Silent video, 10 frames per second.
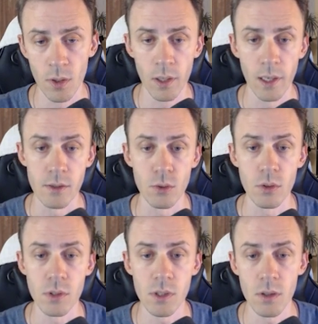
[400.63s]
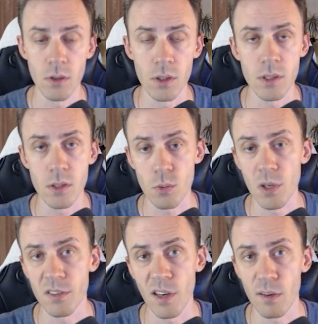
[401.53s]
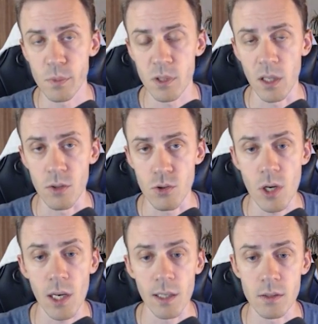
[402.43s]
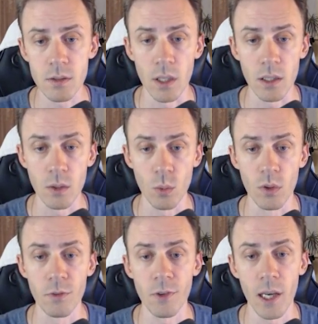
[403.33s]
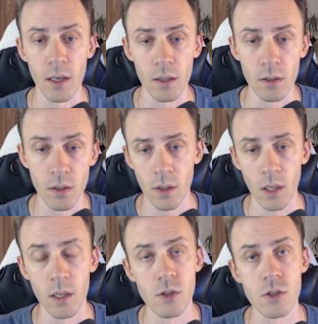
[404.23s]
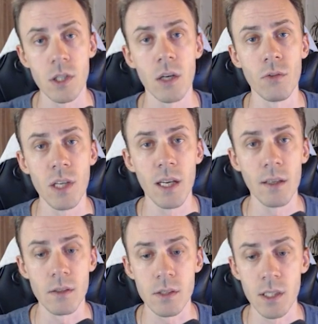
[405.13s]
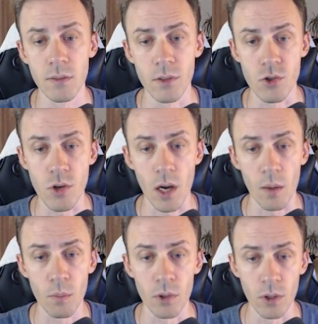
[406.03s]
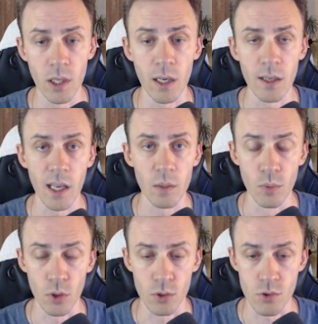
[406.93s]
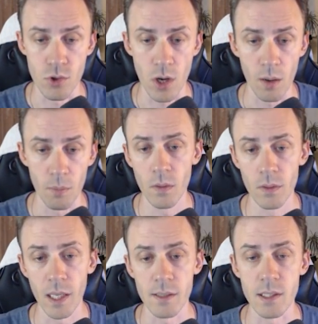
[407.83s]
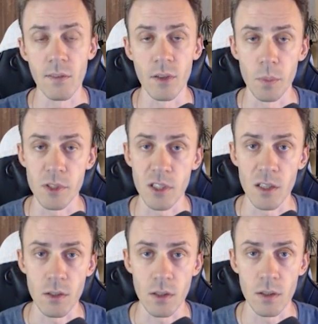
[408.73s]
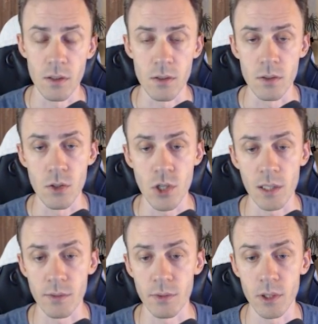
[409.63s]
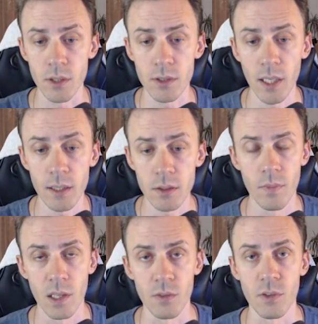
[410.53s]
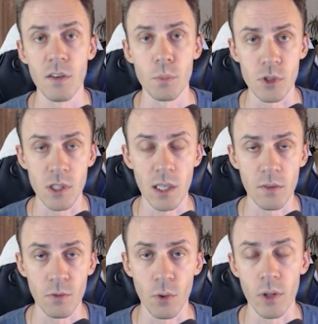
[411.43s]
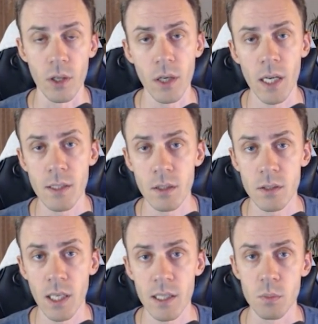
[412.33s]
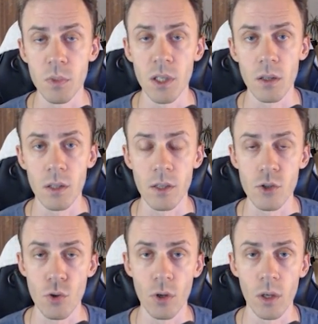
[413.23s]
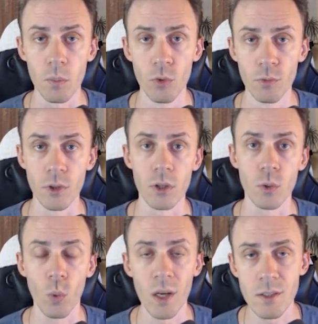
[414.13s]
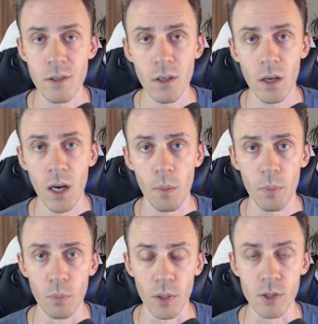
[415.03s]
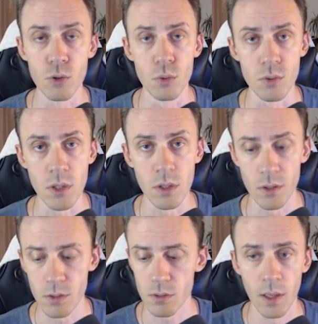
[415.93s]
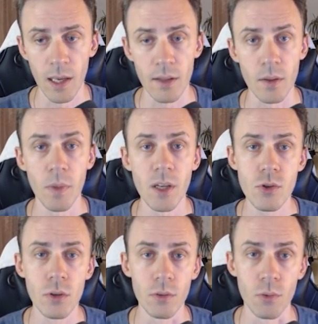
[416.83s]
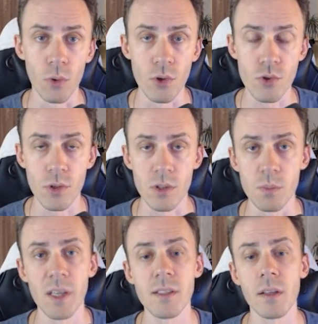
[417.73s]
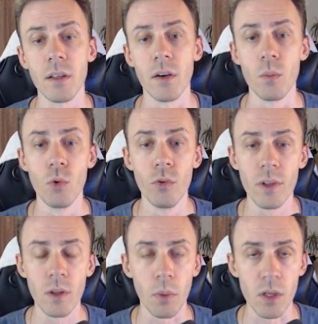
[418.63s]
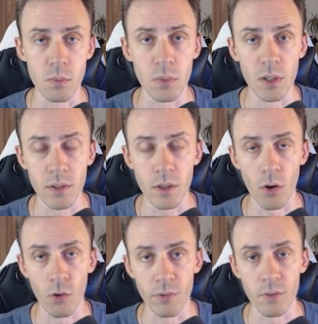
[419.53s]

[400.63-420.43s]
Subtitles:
As you can see, there is a 25% chance that it will fail, and instead of getting a silver gem, you're gonna get bronze gem. Then 70% is the chance for success, and 5% for the great success, meaning that you're gonna move not one tier up, but 2 tiers. And the magical forge is basically removing the possibility of the